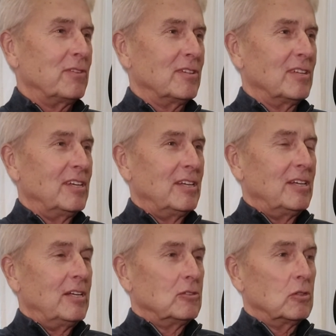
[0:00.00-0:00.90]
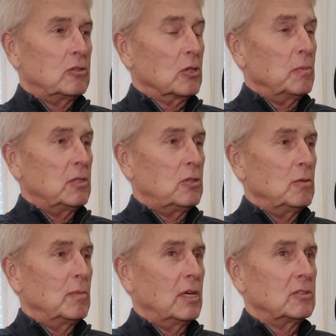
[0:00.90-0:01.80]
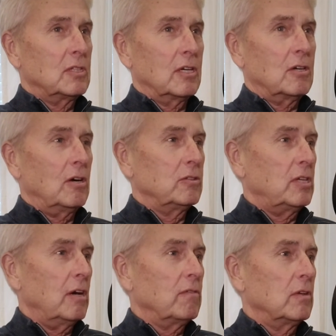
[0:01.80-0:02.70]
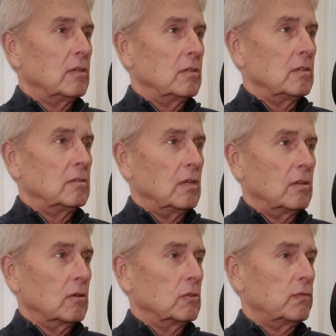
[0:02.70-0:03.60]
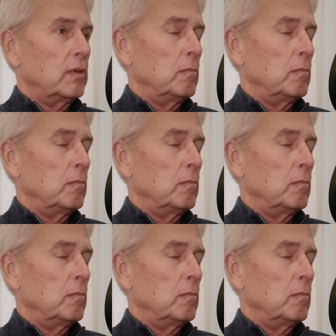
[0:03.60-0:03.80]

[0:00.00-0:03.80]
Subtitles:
And so it took me 2 months, and I called Tevin, and I think it was